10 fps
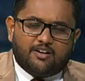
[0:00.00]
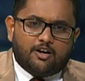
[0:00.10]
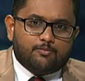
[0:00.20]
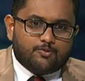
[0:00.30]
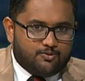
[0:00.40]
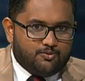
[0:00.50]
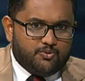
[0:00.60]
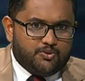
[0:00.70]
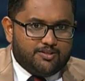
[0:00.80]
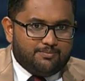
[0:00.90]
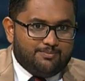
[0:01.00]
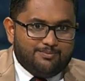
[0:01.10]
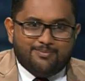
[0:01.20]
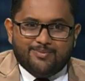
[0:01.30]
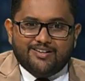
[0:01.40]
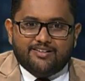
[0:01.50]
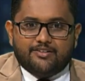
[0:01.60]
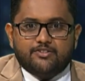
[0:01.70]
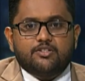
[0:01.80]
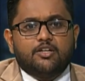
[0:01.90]
comes to the
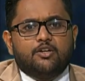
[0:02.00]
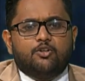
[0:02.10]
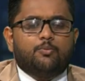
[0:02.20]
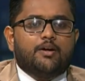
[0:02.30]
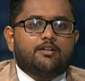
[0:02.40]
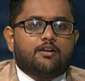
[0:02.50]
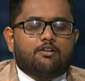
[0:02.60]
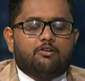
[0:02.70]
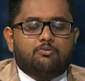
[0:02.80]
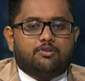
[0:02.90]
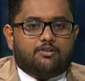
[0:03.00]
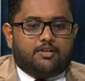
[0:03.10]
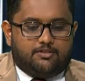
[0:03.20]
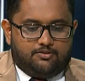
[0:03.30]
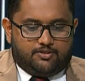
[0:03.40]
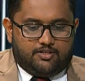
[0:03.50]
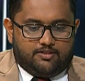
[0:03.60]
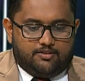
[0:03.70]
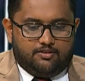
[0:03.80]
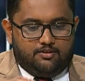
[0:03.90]
burns, you might encounter, right, okay,
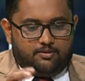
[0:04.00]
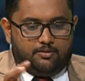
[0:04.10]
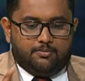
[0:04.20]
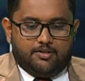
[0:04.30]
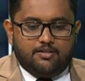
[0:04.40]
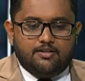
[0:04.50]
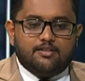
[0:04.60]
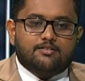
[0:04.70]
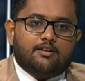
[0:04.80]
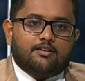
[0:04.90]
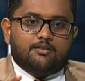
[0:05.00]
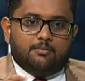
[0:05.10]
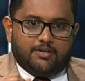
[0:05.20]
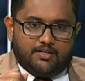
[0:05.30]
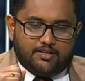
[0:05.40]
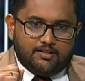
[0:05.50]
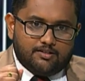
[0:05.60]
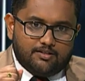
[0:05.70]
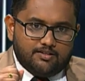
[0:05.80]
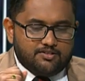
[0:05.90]
a burn is there, it's a medical
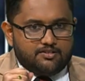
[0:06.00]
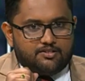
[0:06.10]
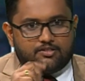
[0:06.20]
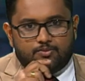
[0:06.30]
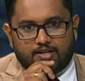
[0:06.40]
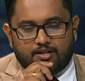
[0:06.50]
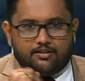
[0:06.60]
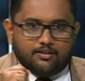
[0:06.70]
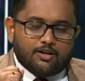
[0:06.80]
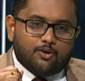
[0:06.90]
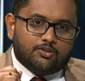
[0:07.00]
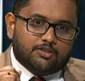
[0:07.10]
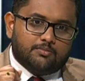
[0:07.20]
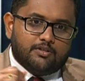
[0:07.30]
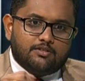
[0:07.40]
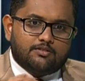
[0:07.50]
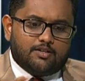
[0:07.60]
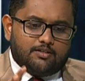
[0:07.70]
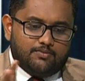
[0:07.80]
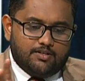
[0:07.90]
condition. Yes, we can encounter burns,
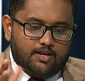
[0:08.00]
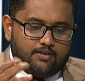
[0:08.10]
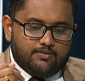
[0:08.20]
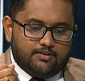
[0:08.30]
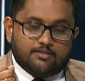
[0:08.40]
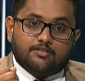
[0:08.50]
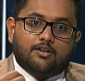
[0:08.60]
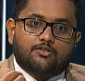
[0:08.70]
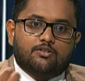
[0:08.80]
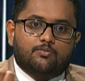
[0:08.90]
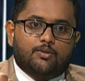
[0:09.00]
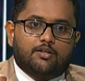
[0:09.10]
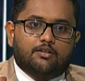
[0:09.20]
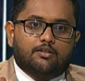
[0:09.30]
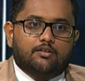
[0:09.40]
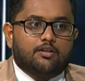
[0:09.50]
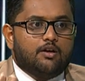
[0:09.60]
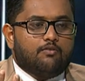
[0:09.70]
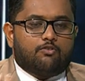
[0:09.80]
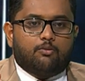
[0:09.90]
right? We have a discussion, we heard
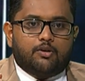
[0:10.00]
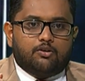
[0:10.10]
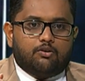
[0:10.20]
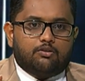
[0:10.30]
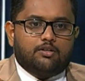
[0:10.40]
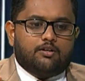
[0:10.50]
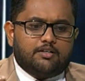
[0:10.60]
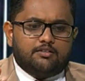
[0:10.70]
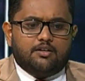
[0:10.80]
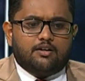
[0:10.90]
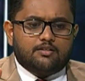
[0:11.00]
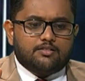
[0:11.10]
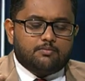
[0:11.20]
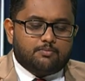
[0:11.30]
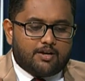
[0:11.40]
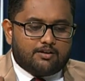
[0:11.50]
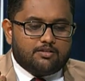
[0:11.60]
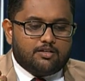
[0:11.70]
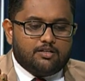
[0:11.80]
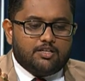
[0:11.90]
from a doctor, right? There are some
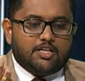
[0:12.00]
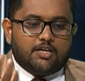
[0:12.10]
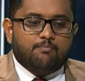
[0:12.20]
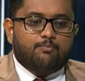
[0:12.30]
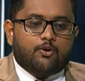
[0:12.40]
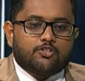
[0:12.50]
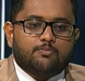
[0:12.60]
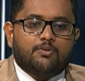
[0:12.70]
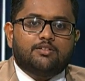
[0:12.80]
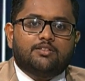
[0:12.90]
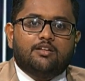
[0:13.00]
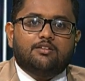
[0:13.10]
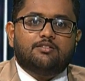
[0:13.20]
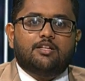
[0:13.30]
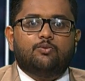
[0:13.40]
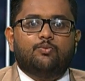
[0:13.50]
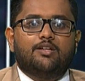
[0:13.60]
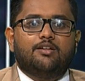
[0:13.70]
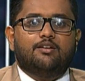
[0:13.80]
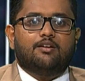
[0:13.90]
practically impossible things that
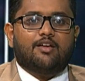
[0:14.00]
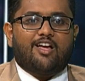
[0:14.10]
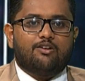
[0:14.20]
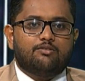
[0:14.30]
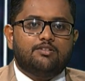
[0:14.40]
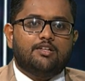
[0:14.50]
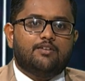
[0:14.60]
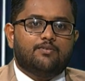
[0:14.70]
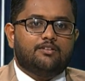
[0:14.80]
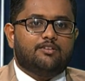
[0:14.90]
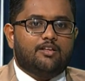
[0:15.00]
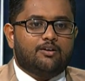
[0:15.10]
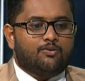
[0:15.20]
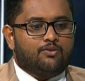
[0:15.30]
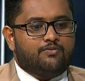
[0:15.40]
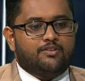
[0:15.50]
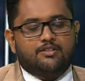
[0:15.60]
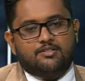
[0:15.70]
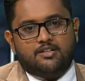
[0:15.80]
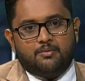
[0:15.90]
we cannot even think of in
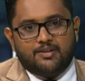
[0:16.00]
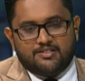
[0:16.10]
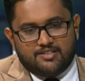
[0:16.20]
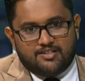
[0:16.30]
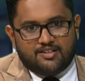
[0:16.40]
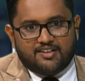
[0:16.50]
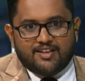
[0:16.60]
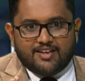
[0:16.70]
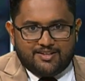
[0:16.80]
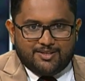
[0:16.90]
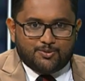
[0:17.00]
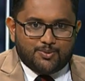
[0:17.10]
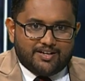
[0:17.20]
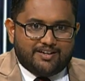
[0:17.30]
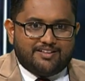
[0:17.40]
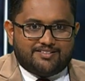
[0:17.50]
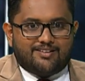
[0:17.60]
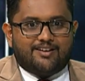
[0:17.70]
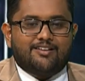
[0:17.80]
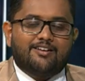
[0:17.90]
this urban setting. Yes, we
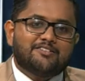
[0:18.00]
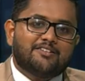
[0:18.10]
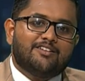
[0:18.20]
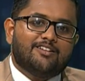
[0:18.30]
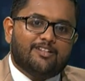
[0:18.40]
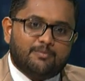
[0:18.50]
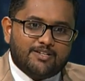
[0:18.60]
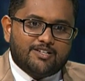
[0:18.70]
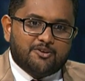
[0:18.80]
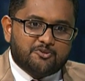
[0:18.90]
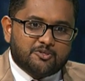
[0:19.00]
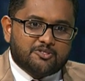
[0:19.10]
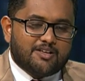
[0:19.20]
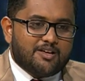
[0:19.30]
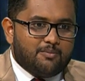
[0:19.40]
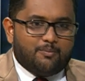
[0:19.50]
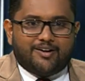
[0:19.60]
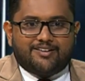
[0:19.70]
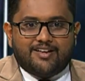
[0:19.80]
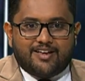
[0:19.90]
understand there are certain limitations,
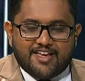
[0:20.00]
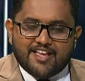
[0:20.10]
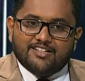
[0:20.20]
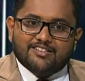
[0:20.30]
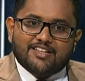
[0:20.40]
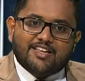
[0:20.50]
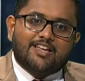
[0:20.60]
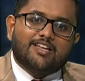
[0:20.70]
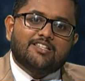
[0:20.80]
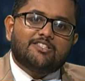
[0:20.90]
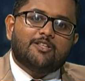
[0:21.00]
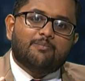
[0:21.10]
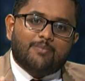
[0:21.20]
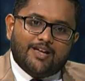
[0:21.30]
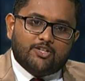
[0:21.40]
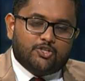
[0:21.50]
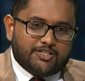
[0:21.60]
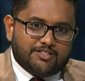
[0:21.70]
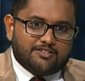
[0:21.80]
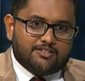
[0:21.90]
but health is the major
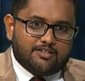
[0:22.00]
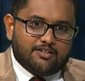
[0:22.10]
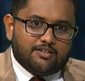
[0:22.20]
concern.